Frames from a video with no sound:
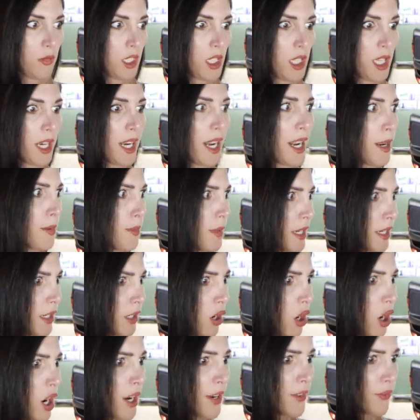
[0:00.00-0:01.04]
Get out of my
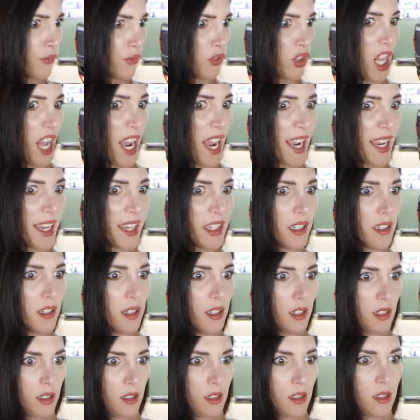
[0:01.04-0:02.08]
car, fly!
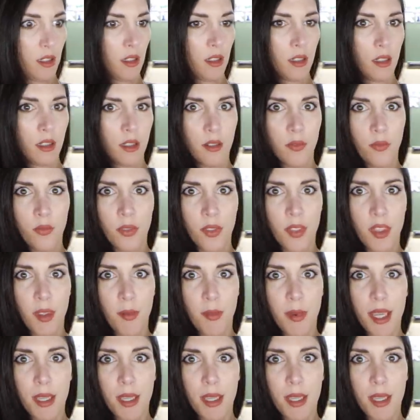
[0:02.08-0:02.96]
The